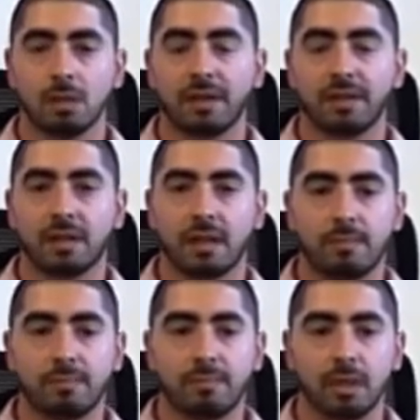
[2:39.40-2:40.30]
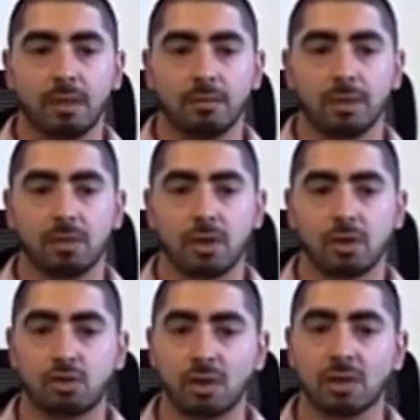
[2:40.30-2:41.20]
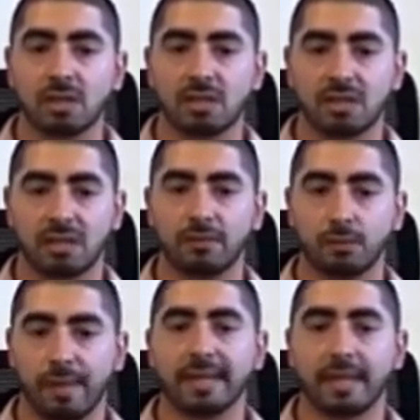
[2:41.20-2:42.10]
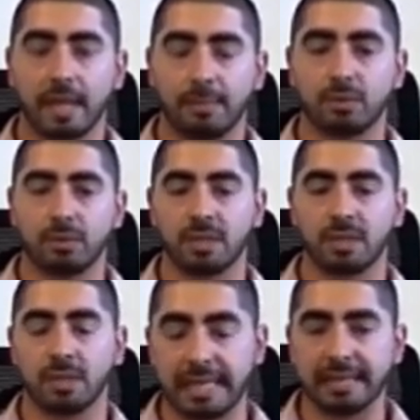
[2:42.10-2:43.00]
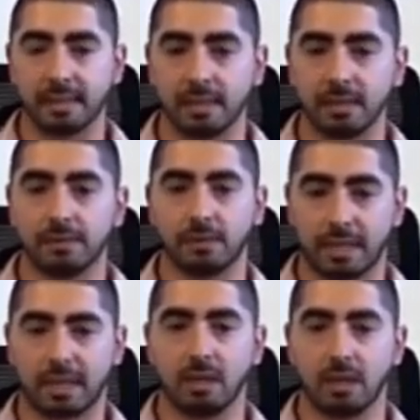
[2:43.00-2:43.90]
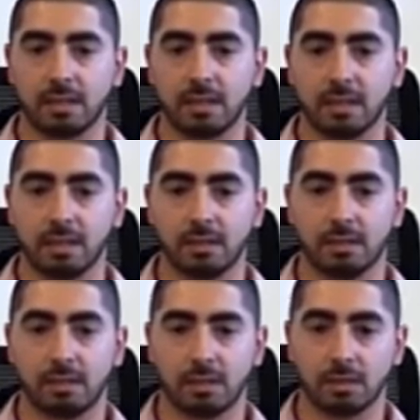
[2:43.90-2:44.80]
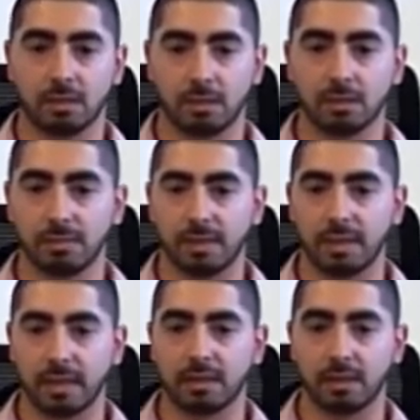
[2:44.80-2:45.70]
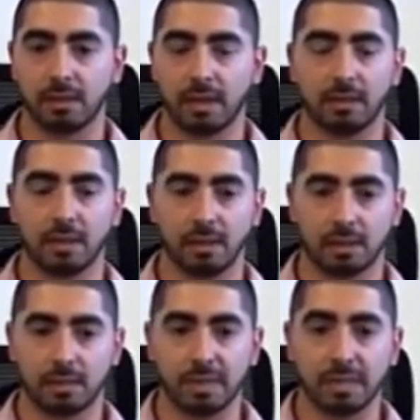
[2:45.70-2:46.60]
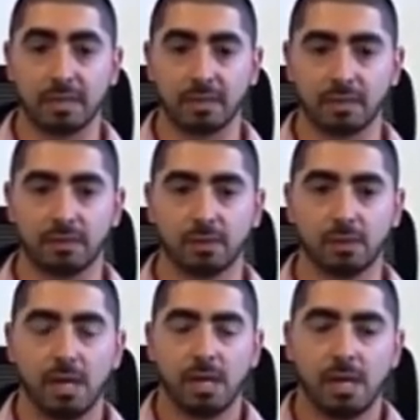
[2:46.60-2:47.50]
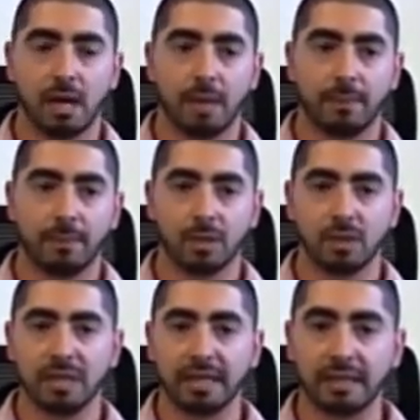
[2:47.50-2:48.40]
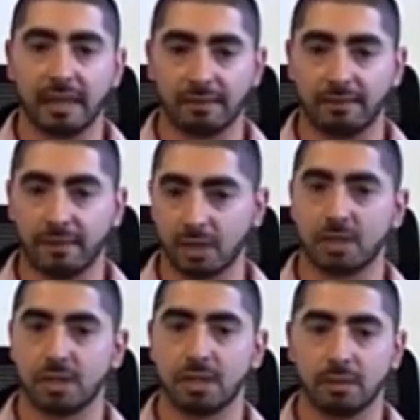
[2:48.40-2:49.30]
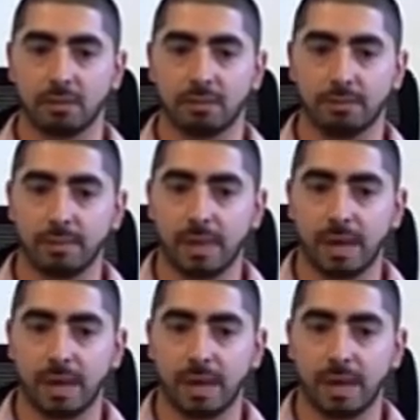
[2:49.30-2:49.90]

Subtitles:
Look, I think a strong and successful main capital city is needed for a satellite city to get a tick and to be successful. You need that functioning,